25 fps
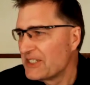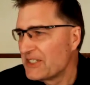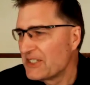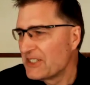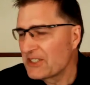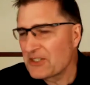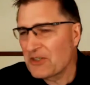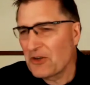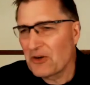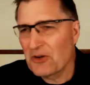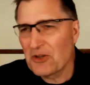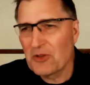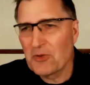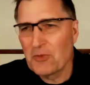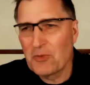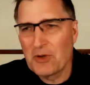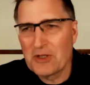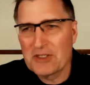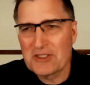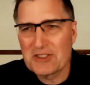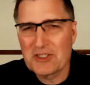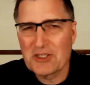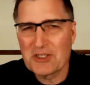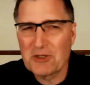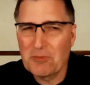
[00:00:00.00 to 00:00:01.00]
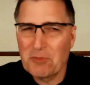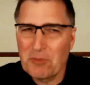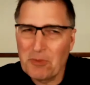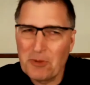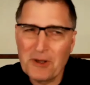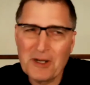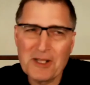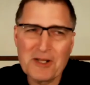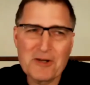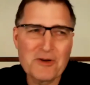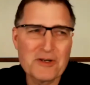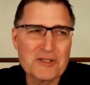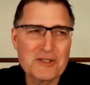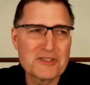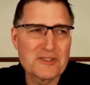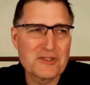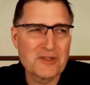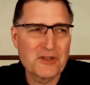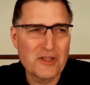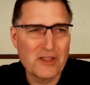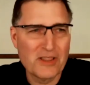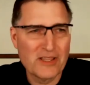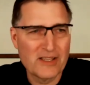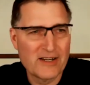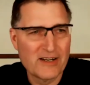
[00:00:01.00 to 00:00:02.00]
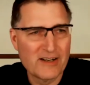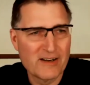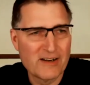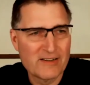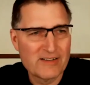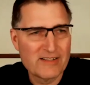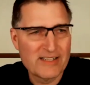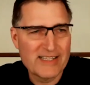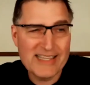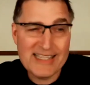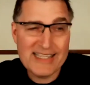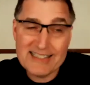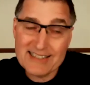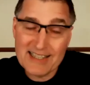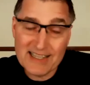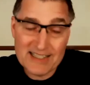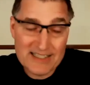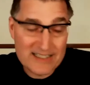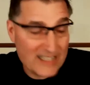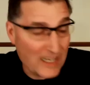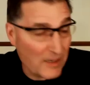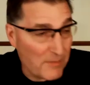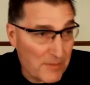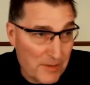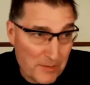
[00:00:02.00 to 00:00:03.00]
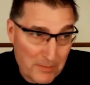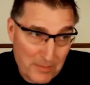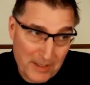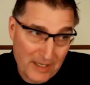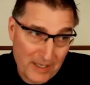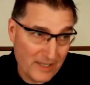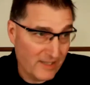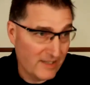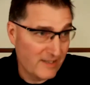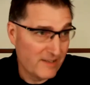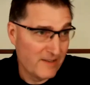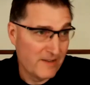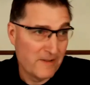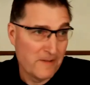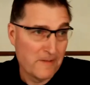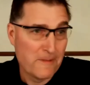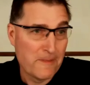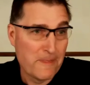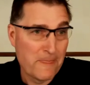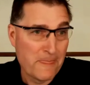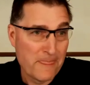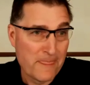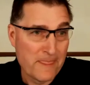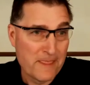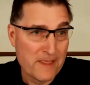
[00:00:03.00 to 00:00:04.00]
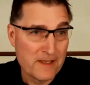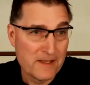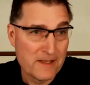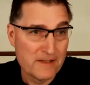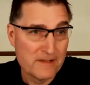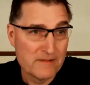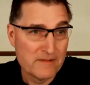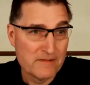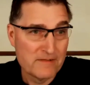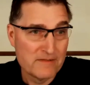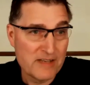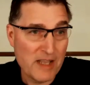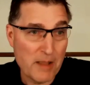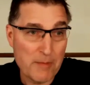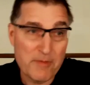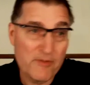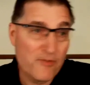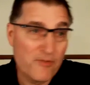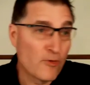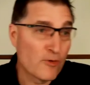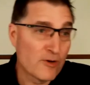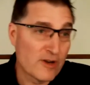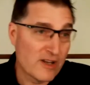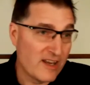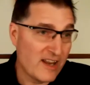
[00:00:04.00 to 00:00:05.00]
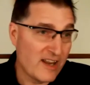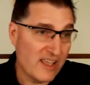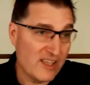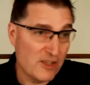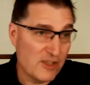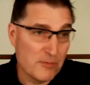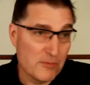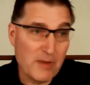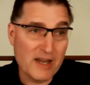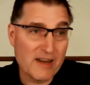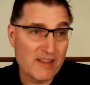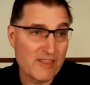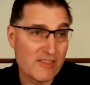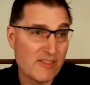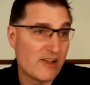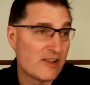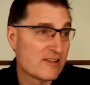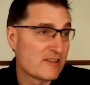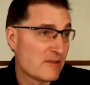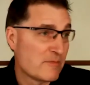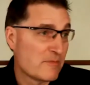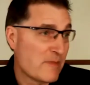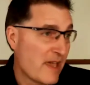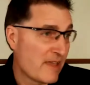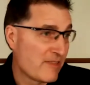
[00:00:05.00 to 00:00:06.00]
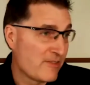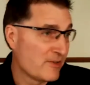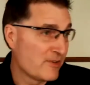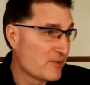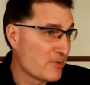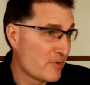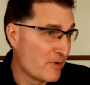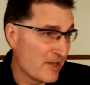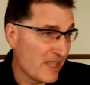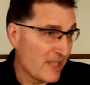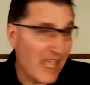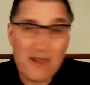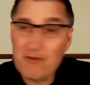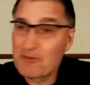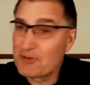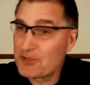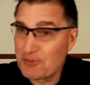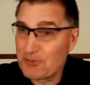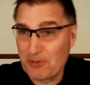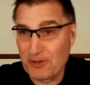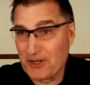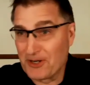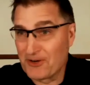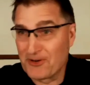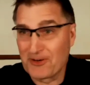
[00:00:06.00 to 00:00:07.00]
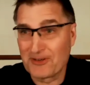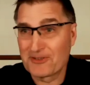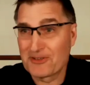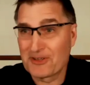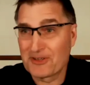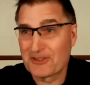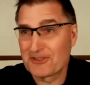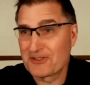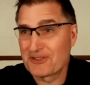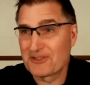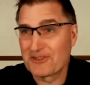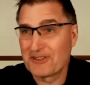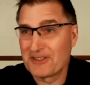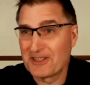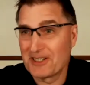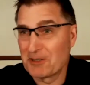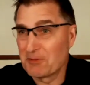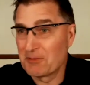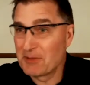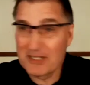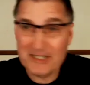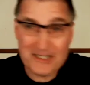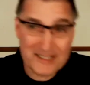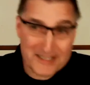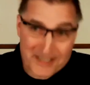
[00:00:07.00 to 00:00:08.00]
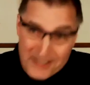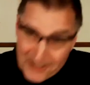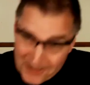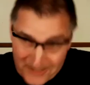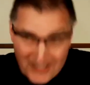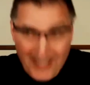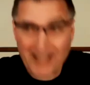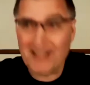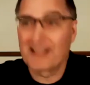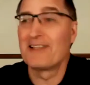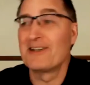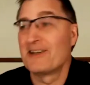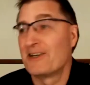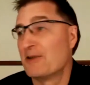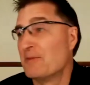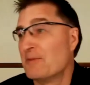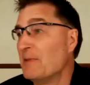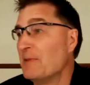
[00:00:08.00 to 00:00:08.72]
Let's go to the ones that are pretty crystal clear. At least they seem to be. Now, before today, you might have thought that Matthew 28 was pretty crystal clear, but it's still not clear to